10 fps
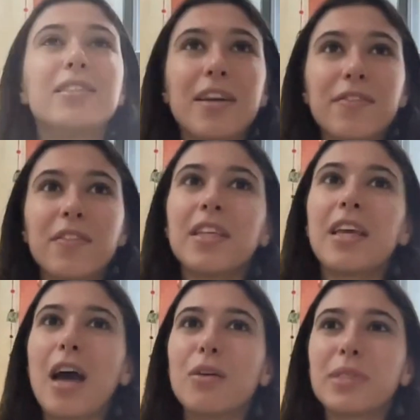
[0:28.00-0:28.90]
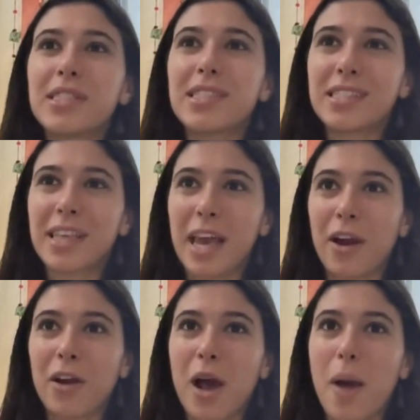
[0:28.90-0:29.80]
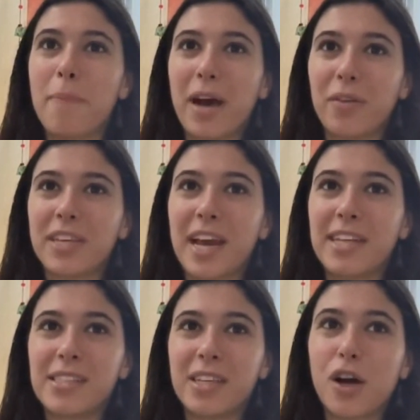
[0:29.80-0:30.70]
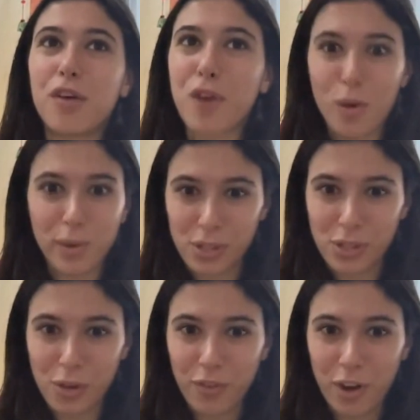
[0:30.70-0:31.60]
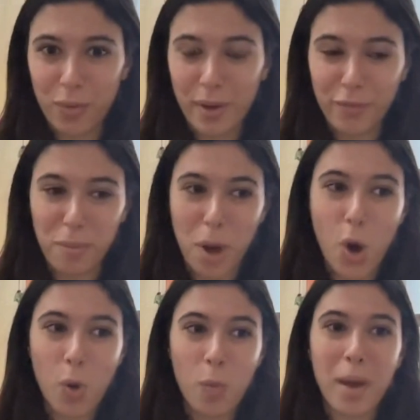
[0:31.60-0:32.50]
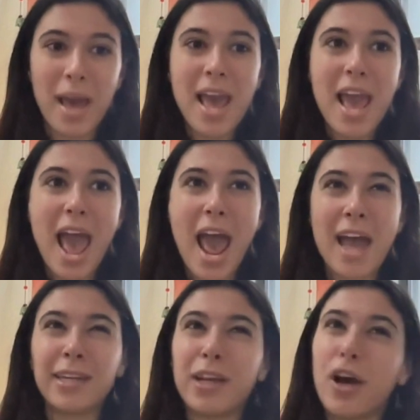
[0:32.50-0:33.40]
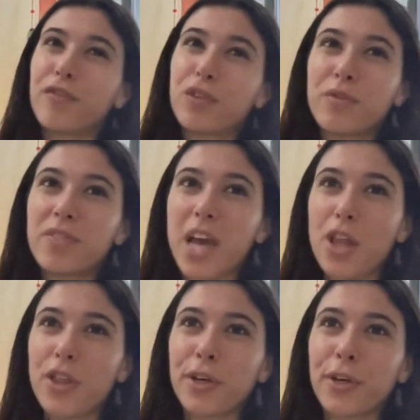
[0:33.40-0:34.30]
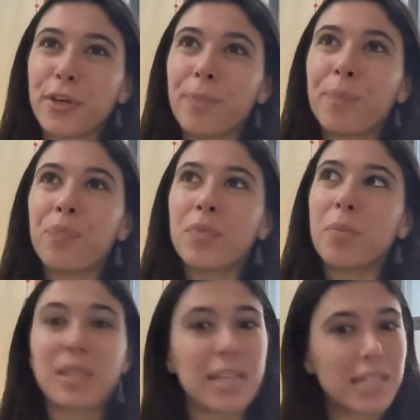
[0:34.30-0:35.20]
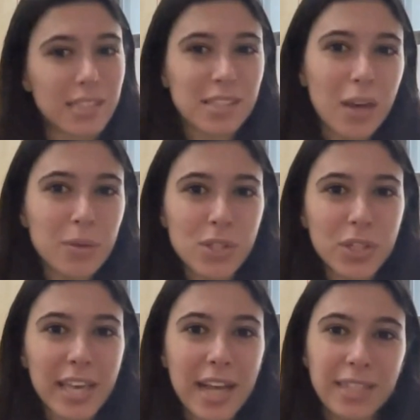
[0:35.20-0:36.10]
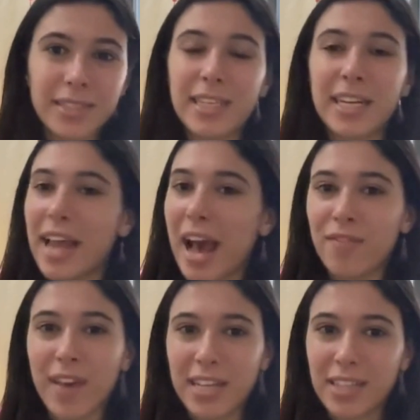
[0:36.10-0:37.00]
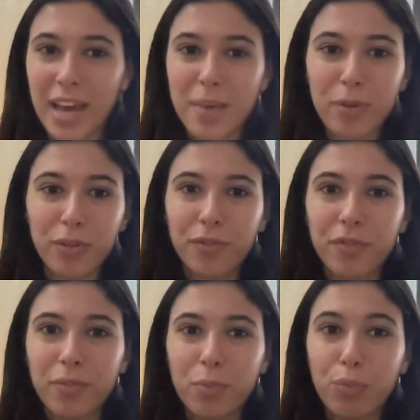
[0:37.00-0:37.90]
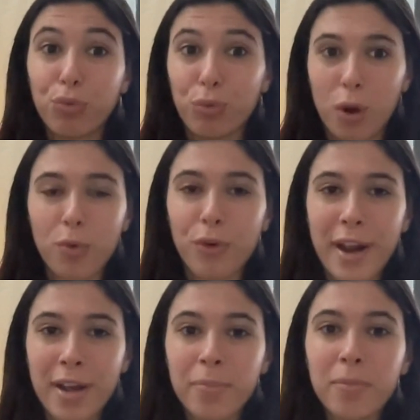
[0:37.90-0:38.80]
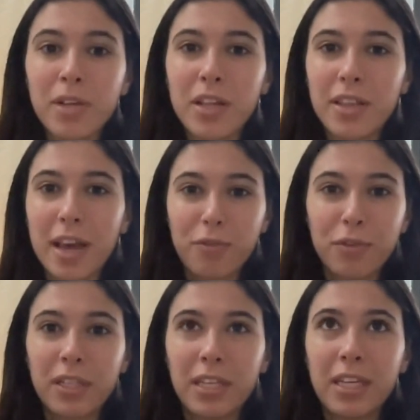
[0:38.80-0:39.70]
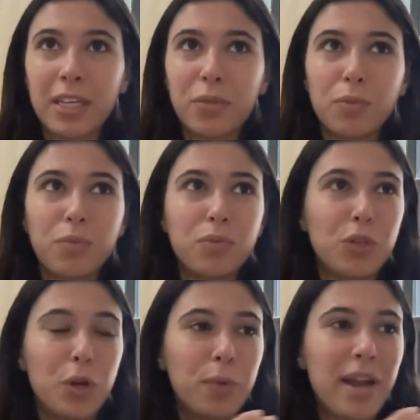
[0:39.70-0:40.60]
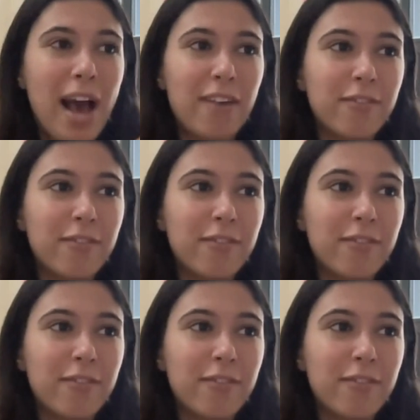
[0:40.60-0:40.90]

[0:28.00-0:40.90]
Definitely, I was scared about the idea of going so far away from home. And a few of the other places I was looking at didn't have any type of program that really, would have